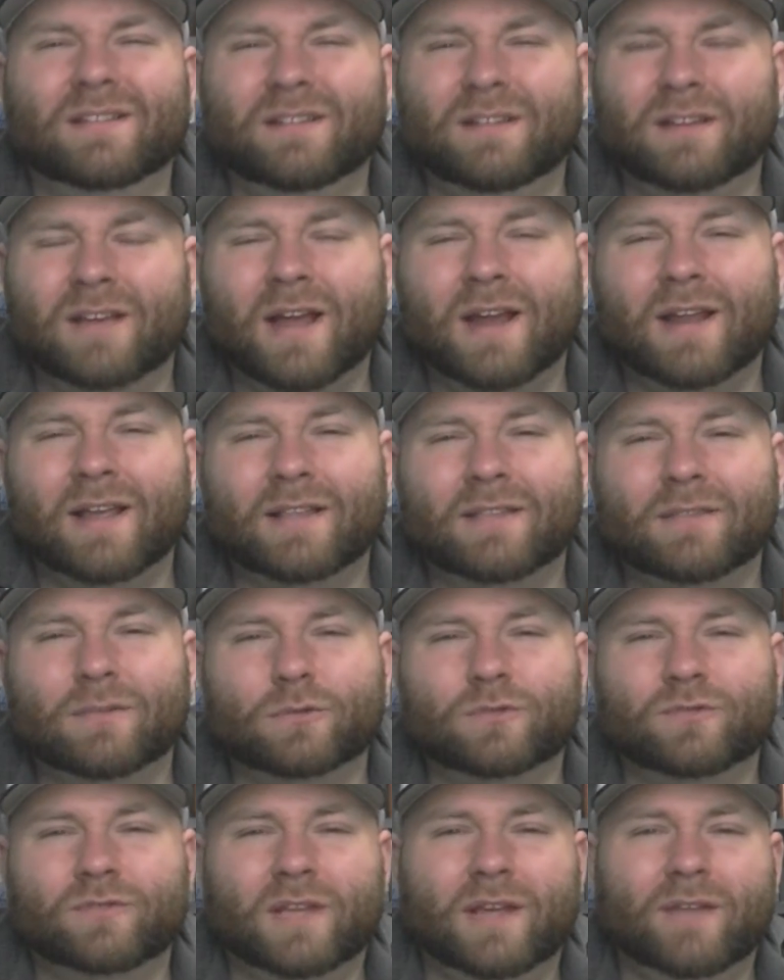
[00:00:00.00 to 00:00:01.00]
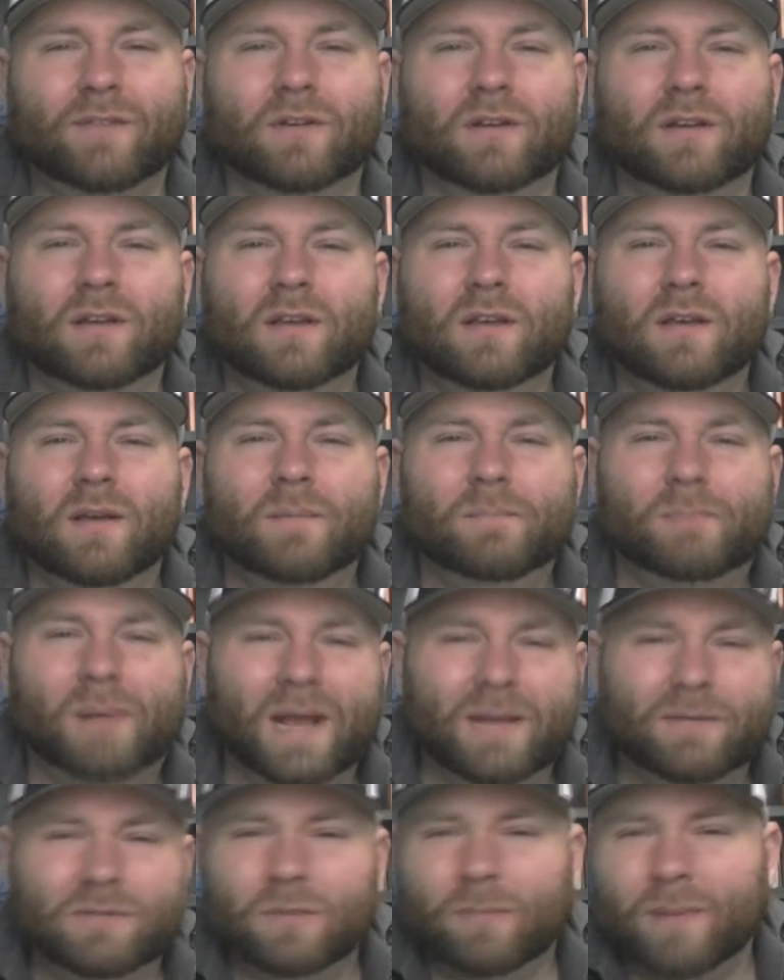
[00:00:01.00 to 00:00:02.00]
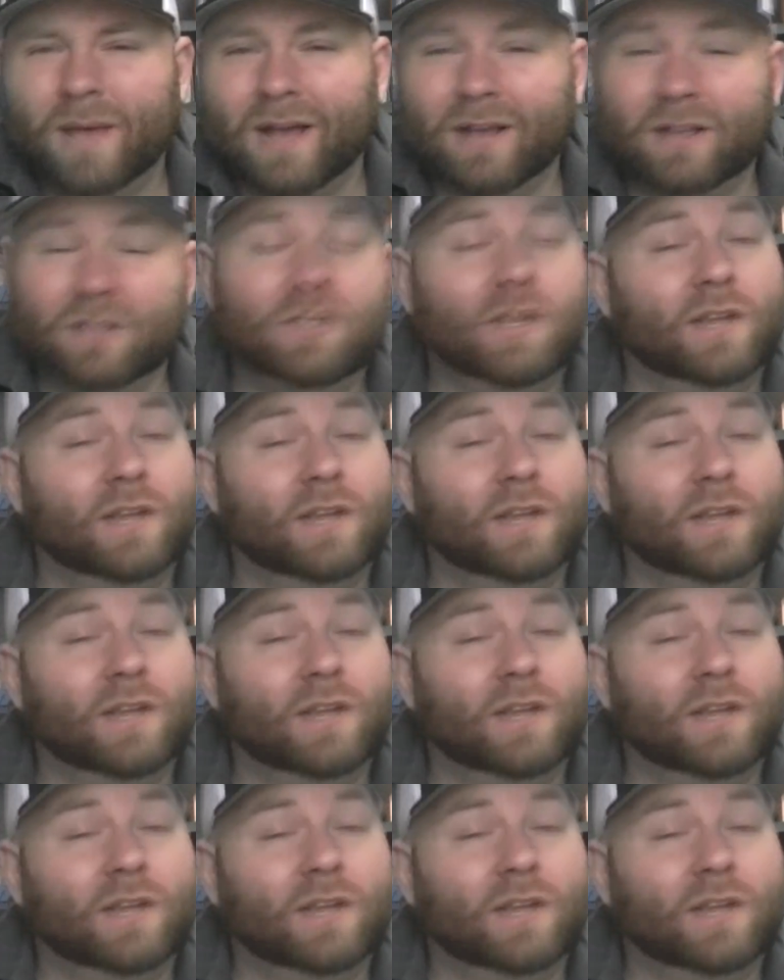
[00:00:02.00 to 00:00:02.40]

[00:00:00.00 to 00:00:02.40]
You kind of get those flavored pipe tobacco.